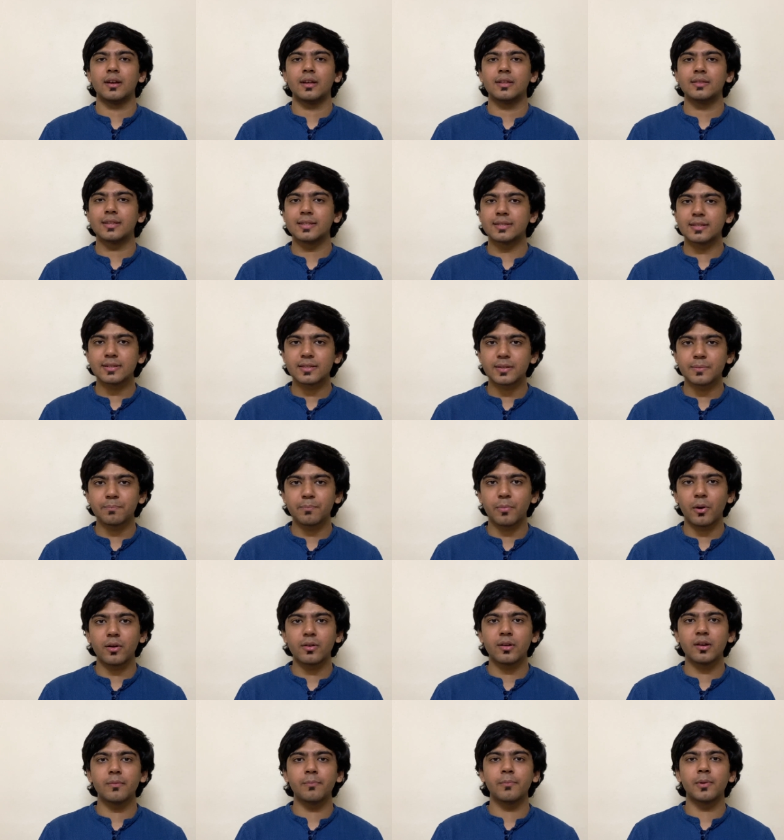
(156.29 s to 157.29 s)
This is
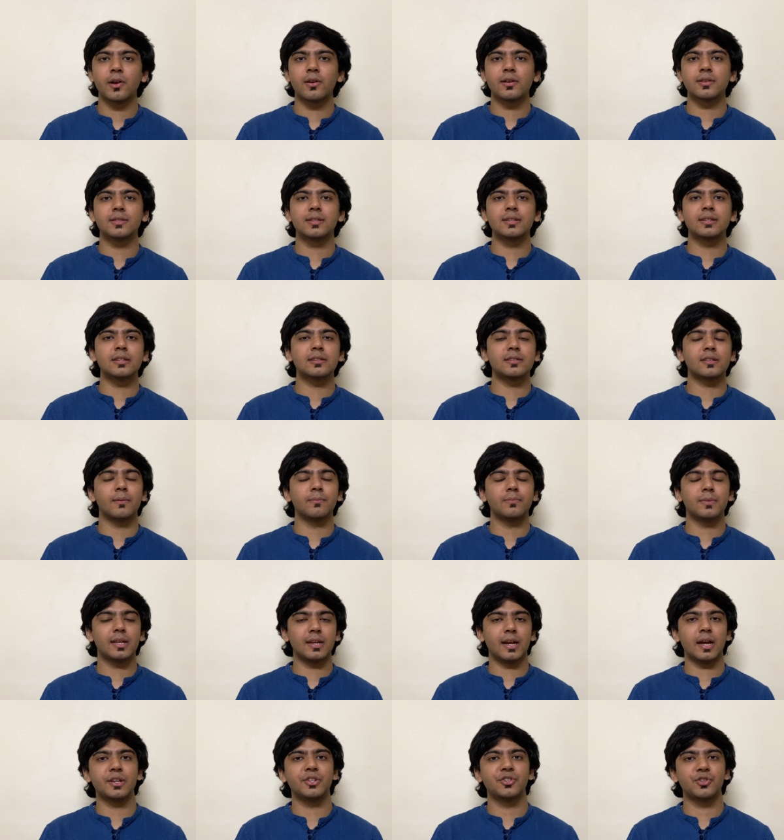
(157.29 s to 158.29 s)
important because this is
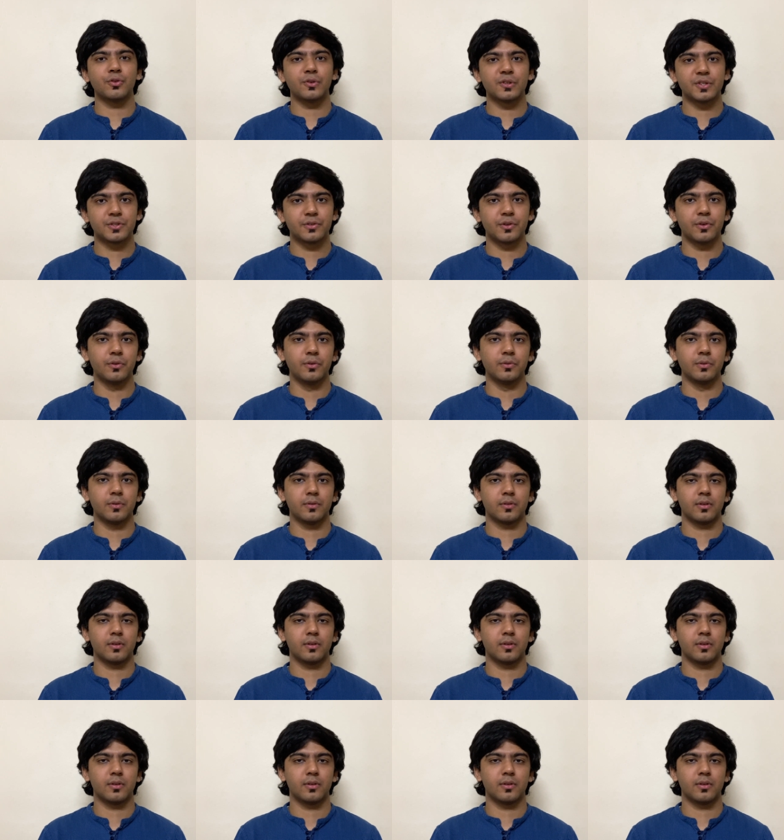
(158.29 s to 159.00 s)
something I chose to do.